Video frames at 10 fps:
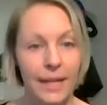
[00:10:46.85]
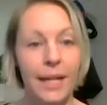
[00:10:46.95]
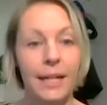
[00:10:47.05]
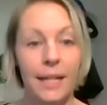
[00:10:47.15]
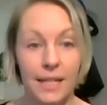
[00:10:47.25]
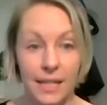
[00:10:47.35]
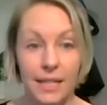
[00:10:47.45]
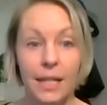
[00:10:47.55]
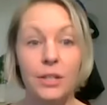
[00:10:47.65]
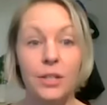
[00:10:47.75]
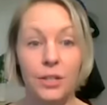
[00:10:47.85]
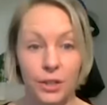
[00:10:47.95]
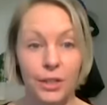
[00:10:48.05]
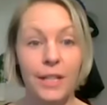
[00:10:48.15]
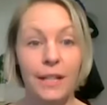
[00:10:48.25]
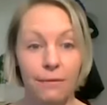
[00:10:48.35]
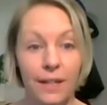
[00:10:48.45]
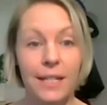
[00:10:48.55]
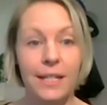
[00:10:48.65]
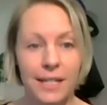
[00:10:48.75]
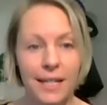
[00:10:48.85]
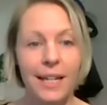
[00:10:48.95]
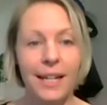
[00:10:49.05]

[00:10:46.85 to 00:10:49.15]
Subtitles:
Yeah, that is such good advice.